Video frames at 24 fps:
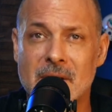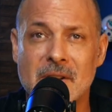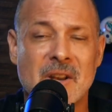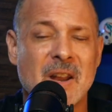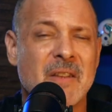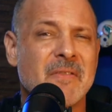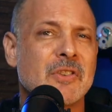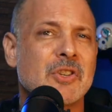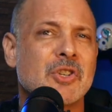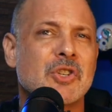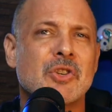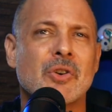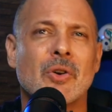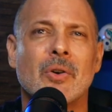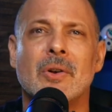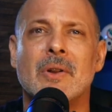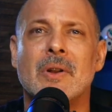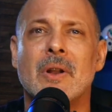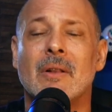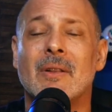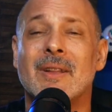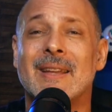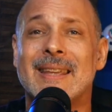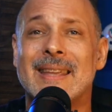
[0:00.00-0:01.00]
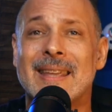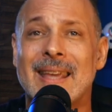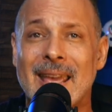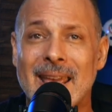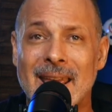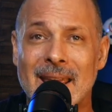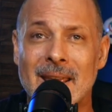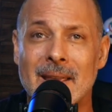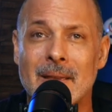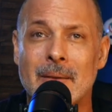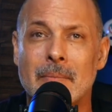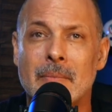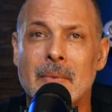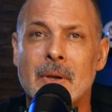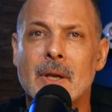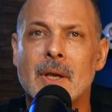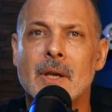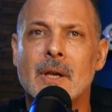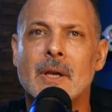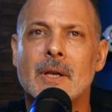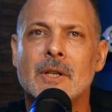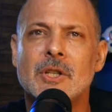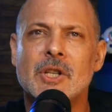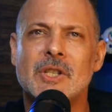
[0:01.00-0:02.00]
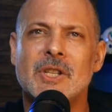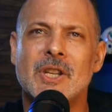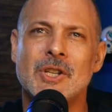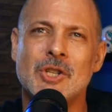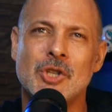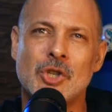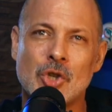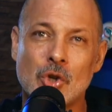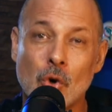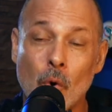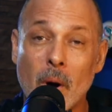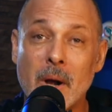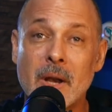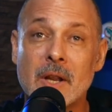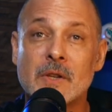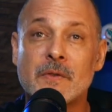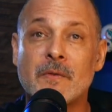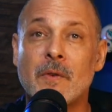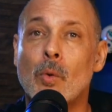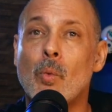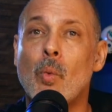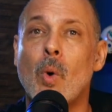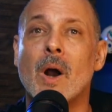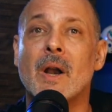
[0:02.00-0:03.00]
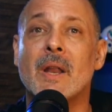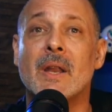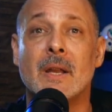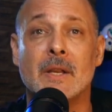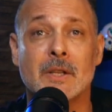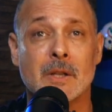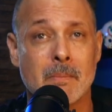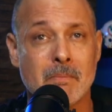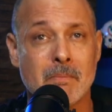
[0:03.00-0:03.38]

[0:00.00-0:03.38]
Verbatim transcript: You're never sure another game. Just enjoy this for what it is a